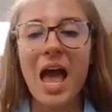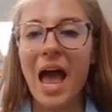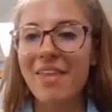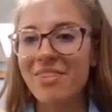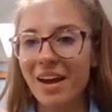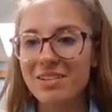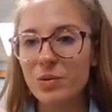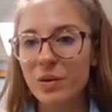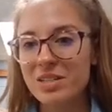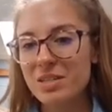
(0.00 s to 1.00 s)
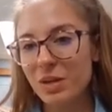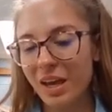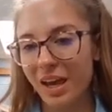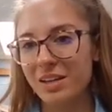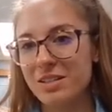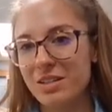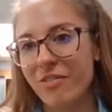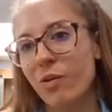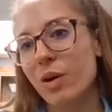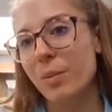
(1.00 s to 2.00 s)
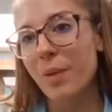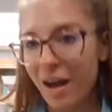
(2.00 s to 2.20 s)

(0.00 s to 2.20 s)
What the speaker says: And that is going to be it for